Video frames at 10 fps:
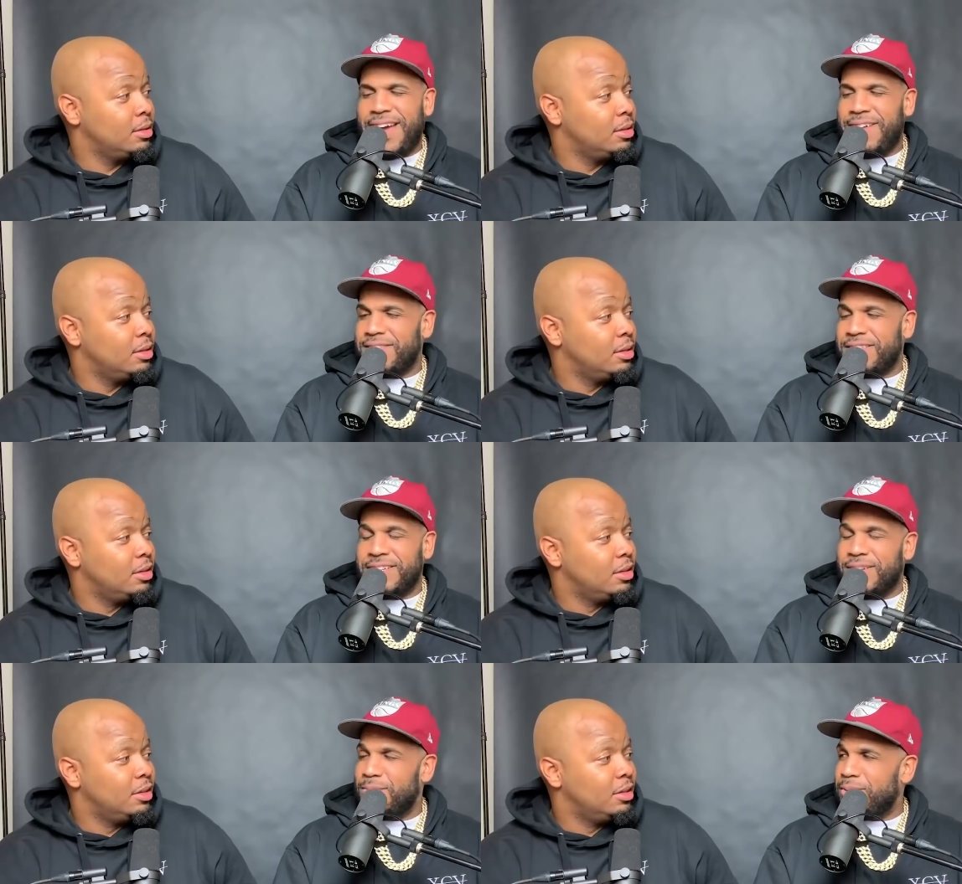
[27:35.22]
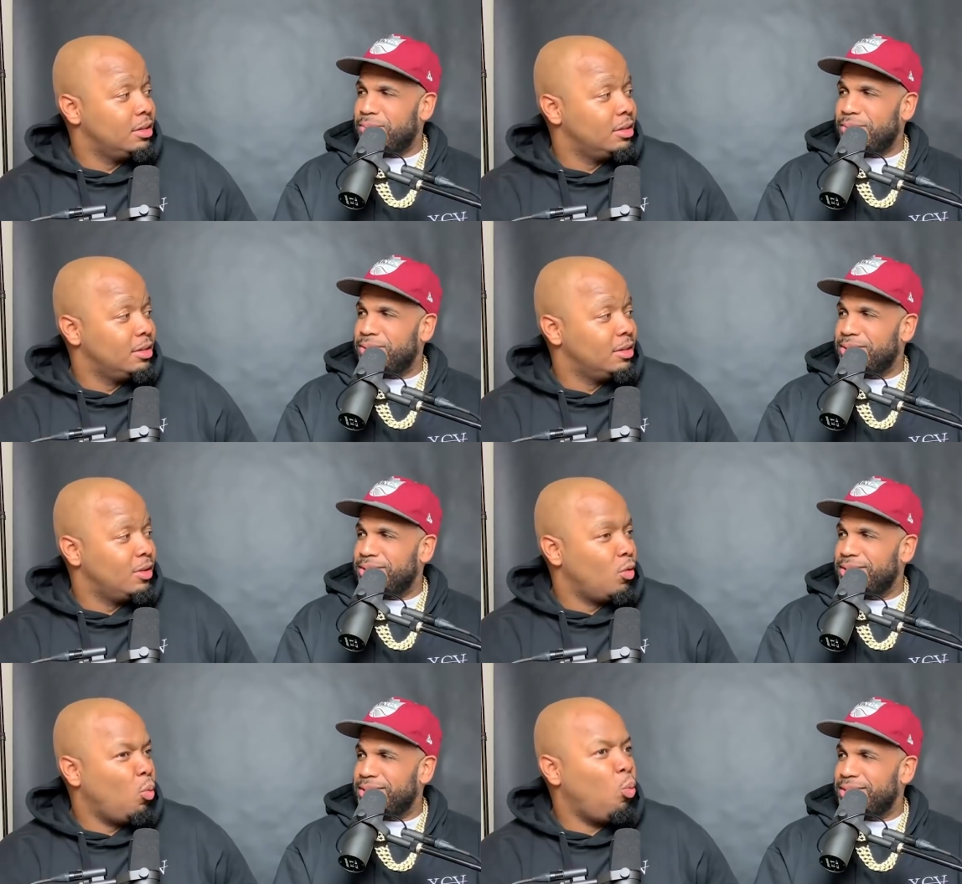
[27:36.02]
Speaker 1: I haven't seen color purple.
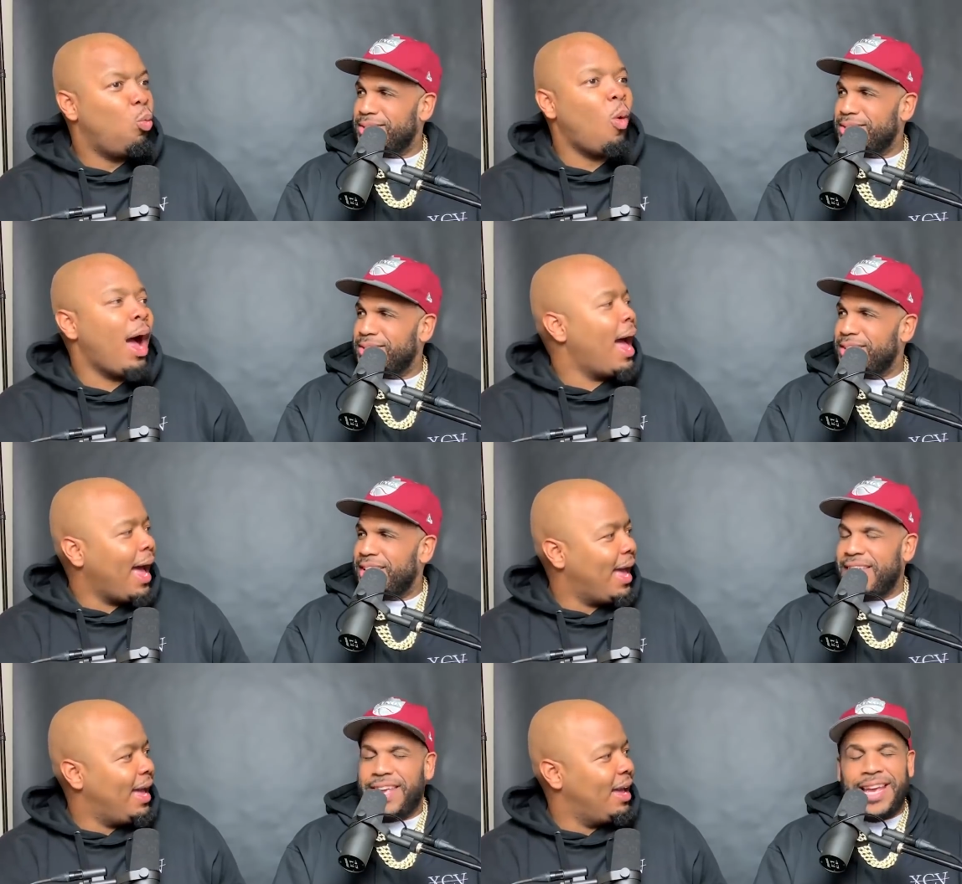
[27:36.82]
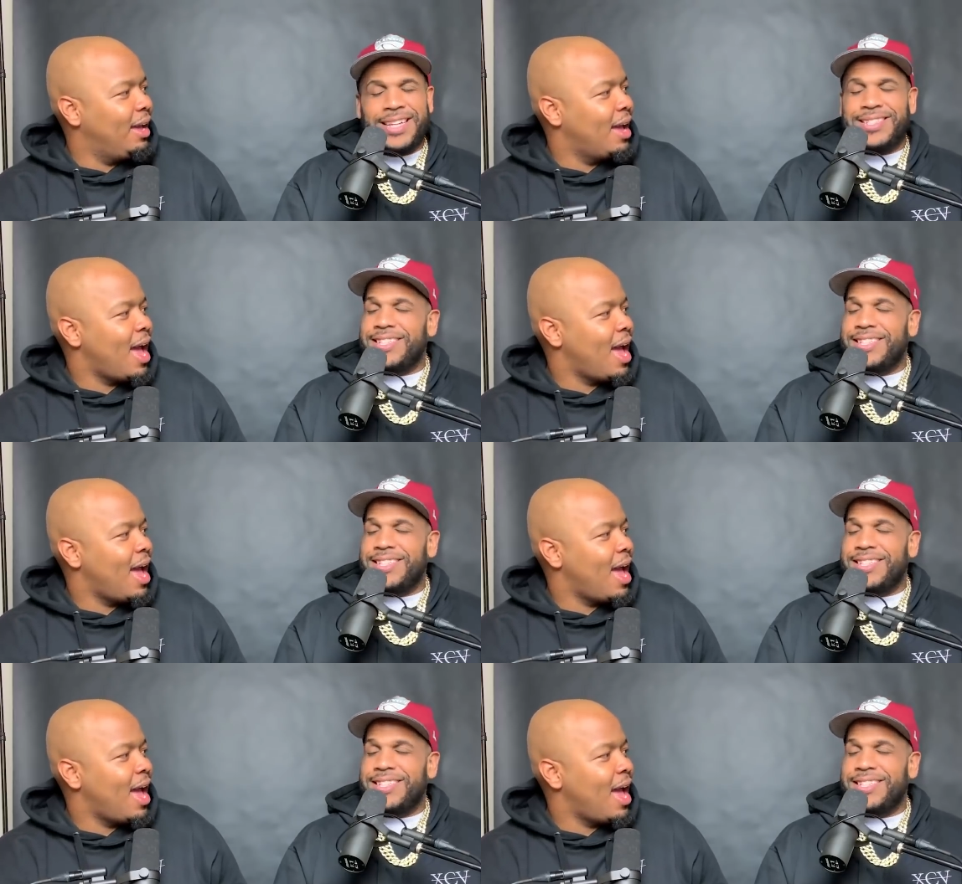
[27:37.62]
Why?